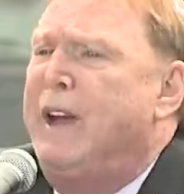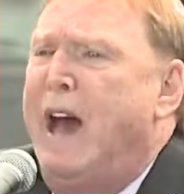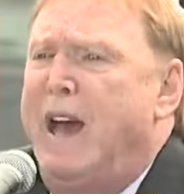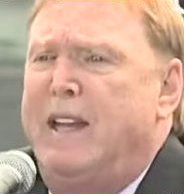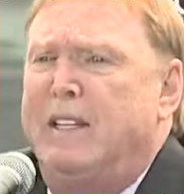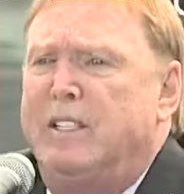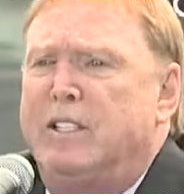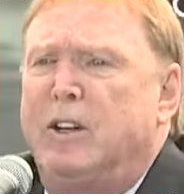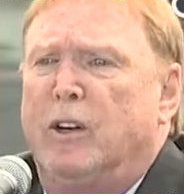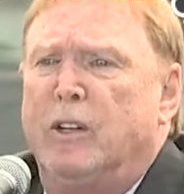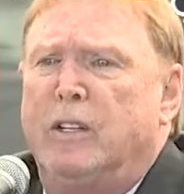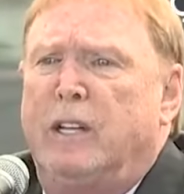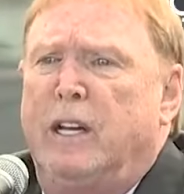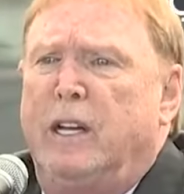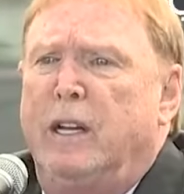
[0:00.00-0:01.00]
got is
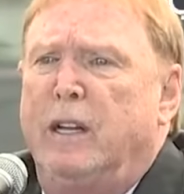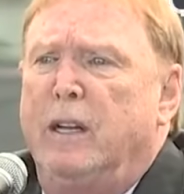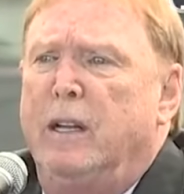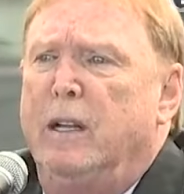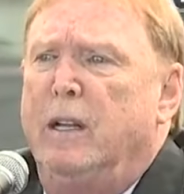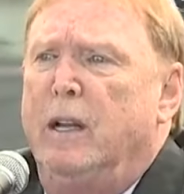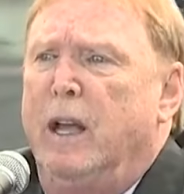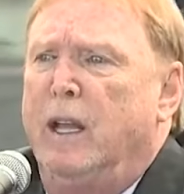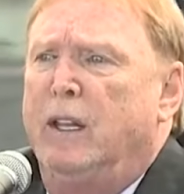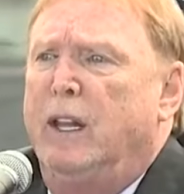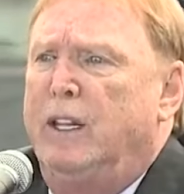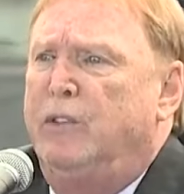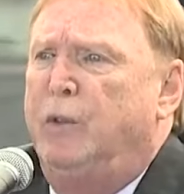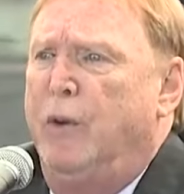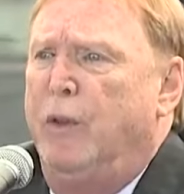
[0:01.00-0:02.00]
certainty, at
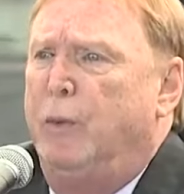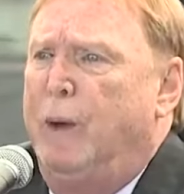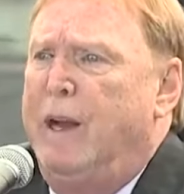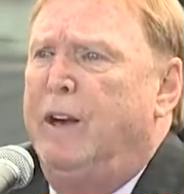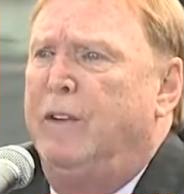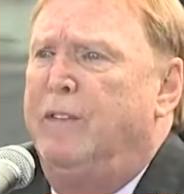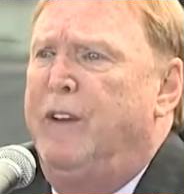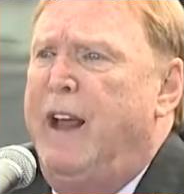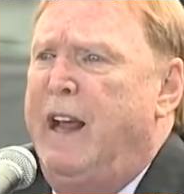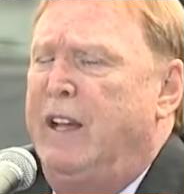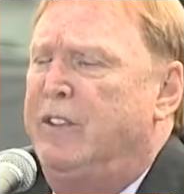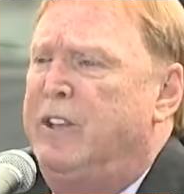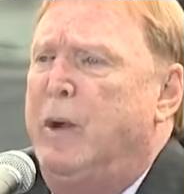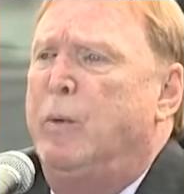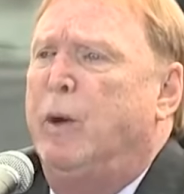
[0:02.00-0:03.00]
least for the Raider
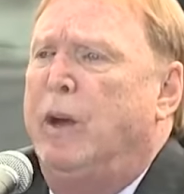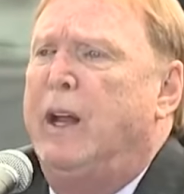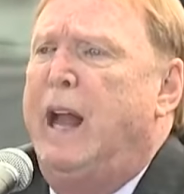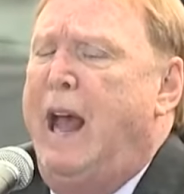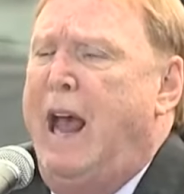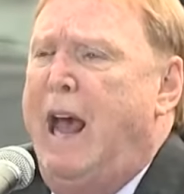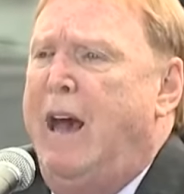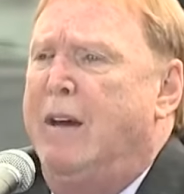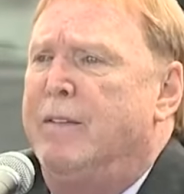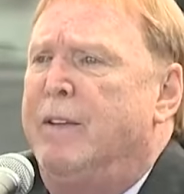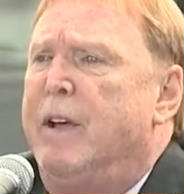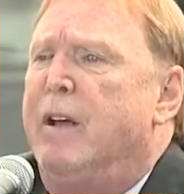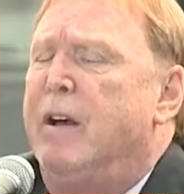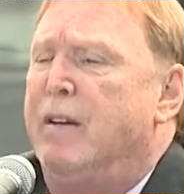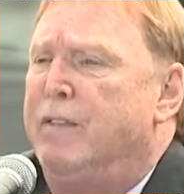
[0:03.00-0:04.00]
fans, that we're going to have
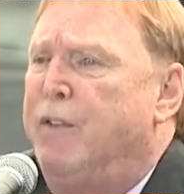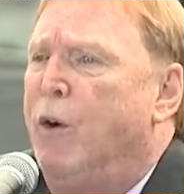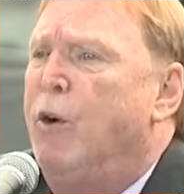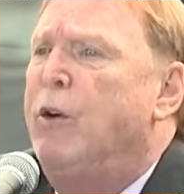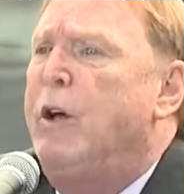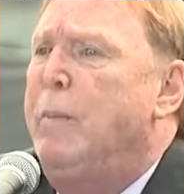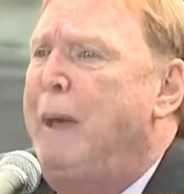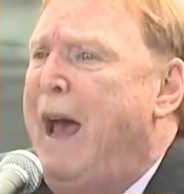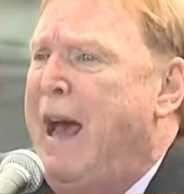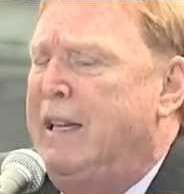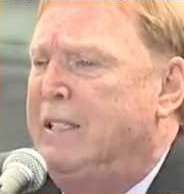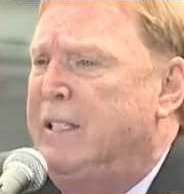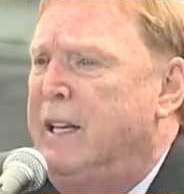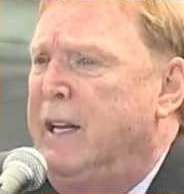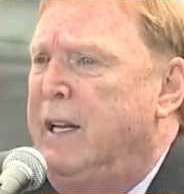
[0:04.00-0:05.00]
full
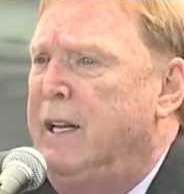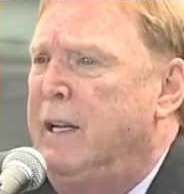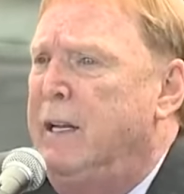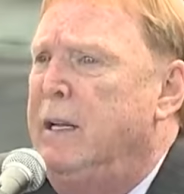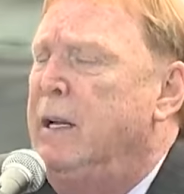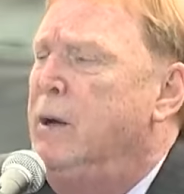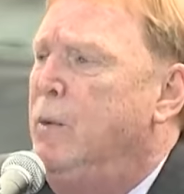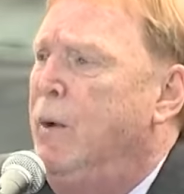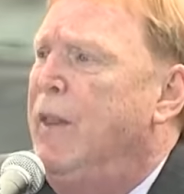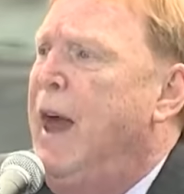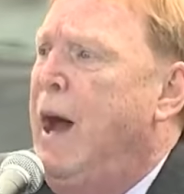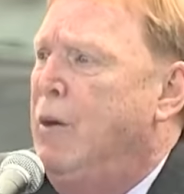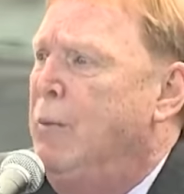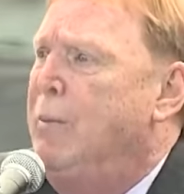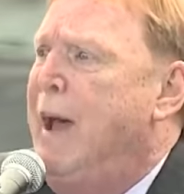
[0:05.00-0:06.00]
capacity
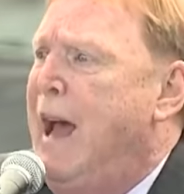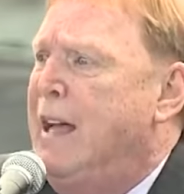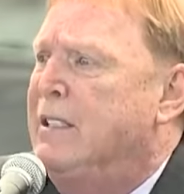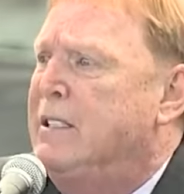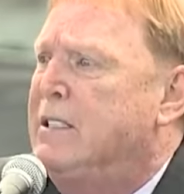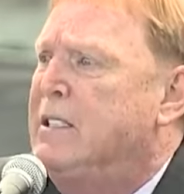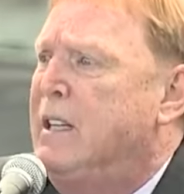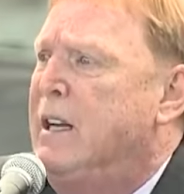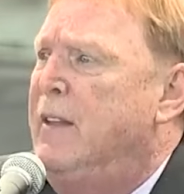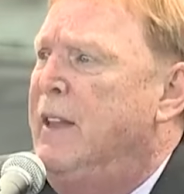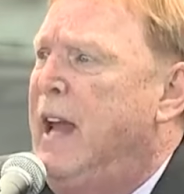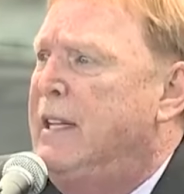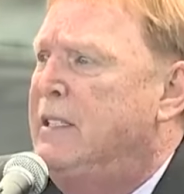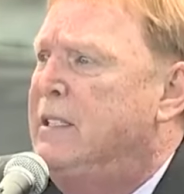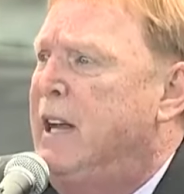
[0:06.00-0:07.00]
without masks in
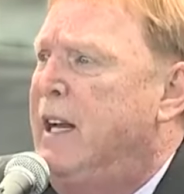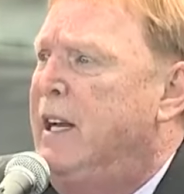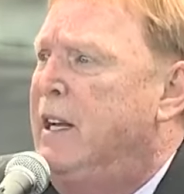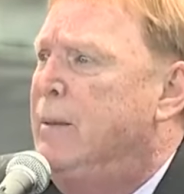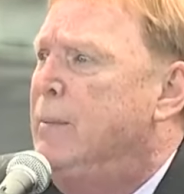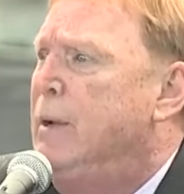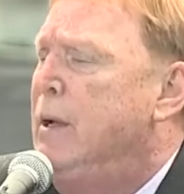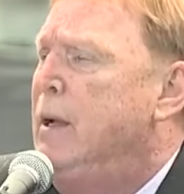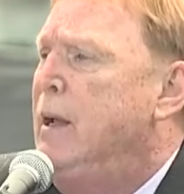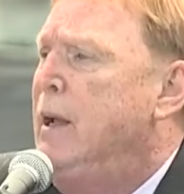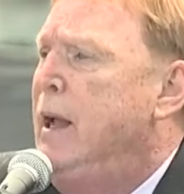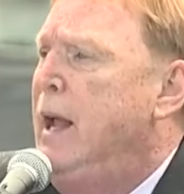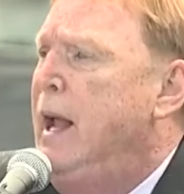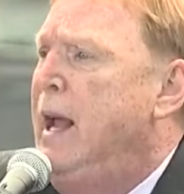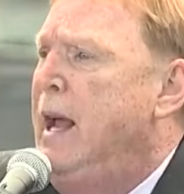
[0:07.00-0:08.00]
that stadium.
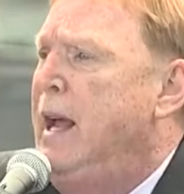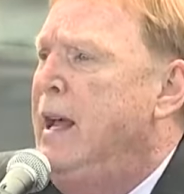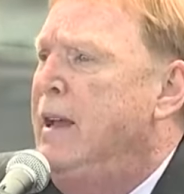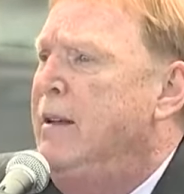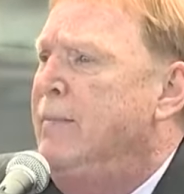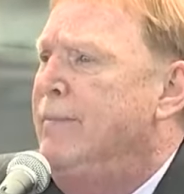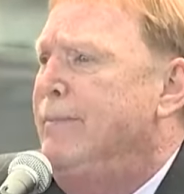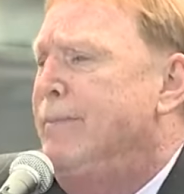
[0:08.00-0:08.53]
And